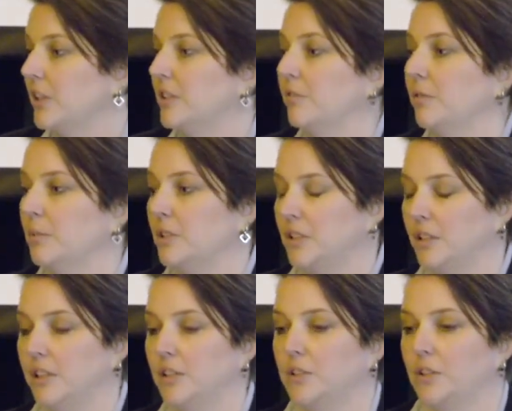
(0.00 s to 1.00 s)
Different
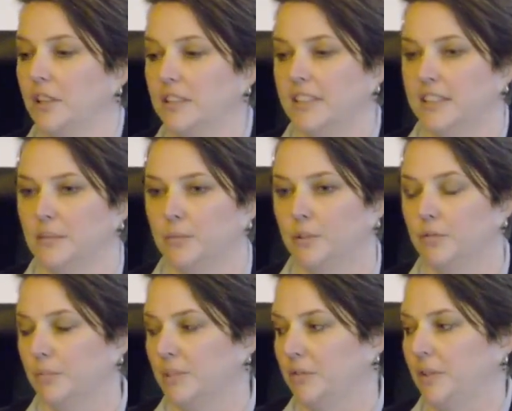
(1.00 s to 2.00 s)
materials are accessible
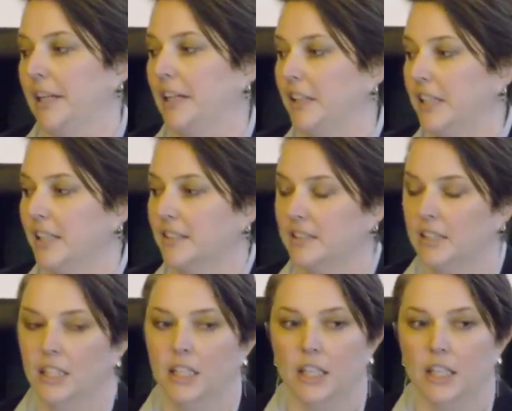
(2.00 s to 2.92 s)
from different areas.